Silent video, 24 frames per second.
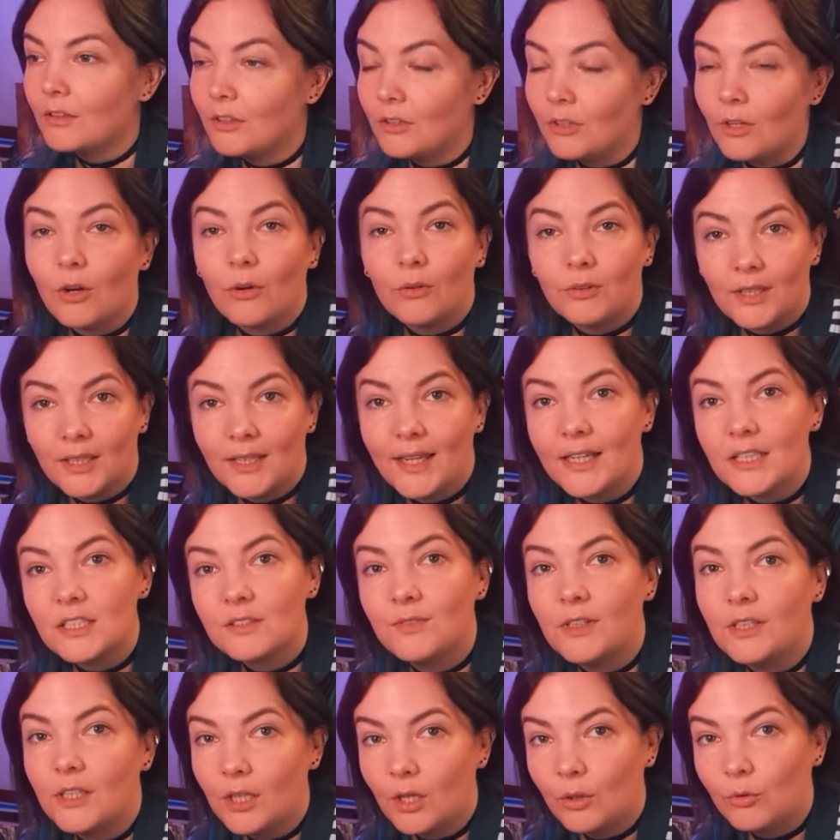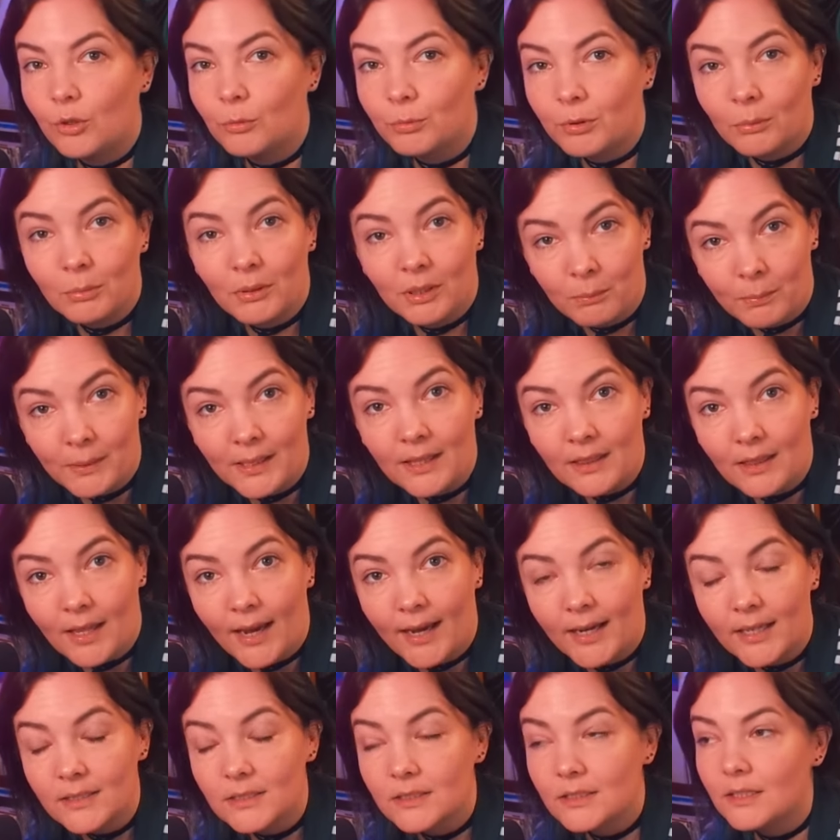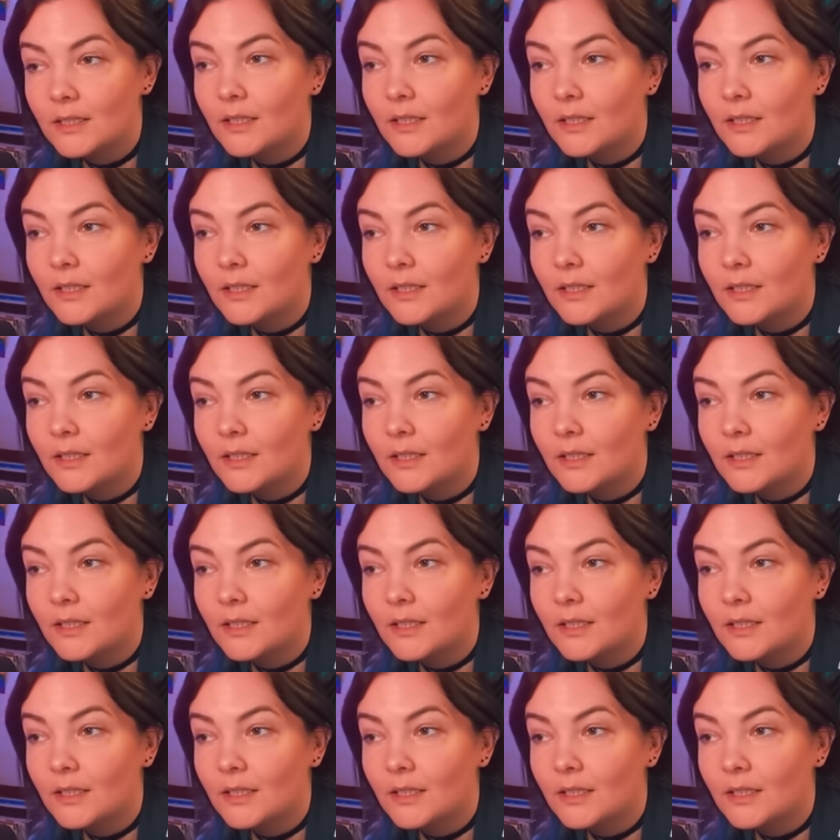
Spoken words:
the next video will probably be that.